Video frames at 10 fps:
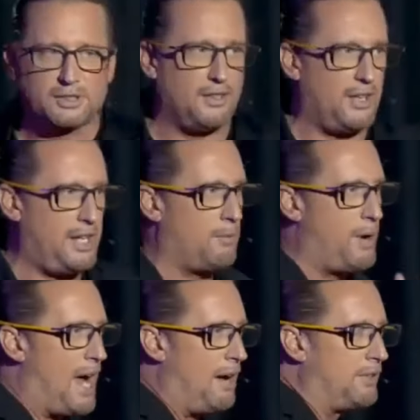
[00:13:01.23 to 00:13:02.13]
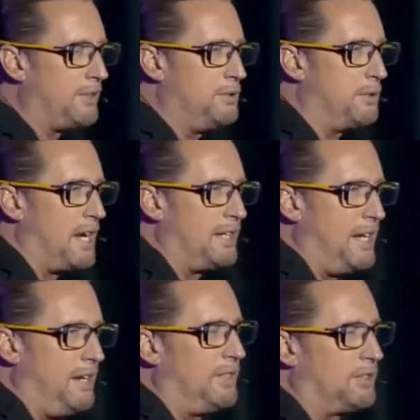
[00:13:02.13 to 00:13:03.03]
And here we have it. You can
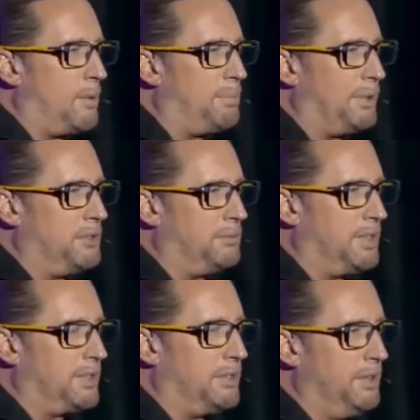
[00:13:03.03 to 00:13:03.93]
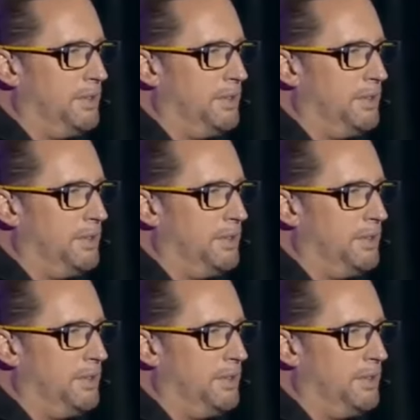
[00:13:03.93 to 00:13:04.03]
give this opportunity.